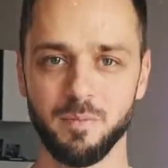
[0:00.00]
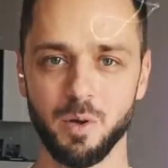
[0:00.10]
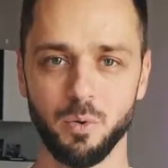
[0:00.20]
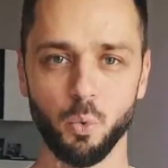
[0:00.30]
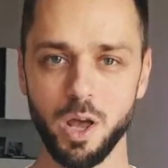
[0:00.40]

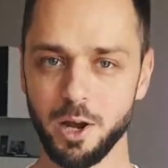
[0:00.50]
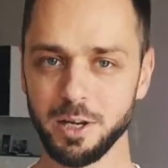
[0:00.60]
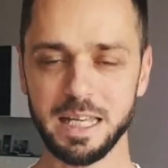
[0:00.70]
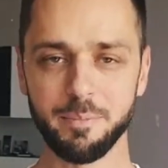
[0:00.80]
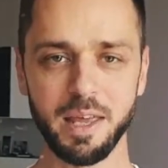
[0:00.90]
Wearing
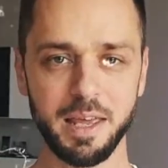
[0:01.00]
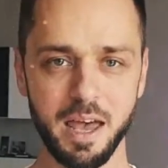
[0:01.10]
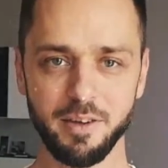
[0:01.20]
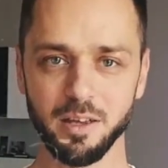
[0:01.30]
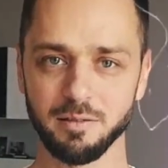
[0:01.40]
something
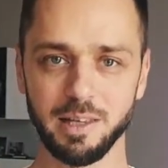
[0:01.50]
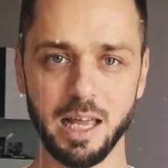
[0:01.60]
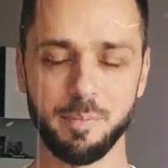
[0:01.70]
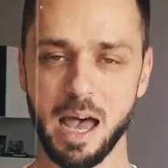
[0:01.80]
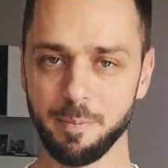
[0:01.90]
heavy, like
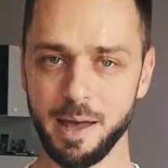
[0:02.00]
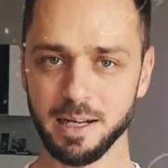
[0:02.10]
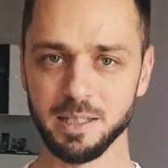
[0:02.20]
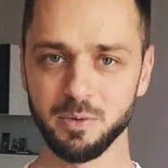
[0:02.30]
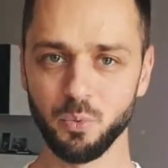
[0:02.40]
backpacks,
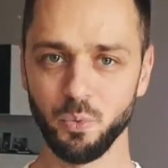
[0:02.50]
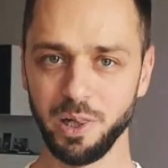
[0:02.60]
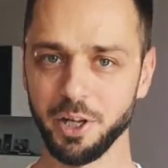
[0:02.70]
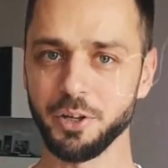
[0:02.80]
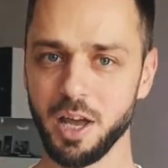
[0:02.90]
will
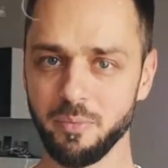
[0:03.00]
not have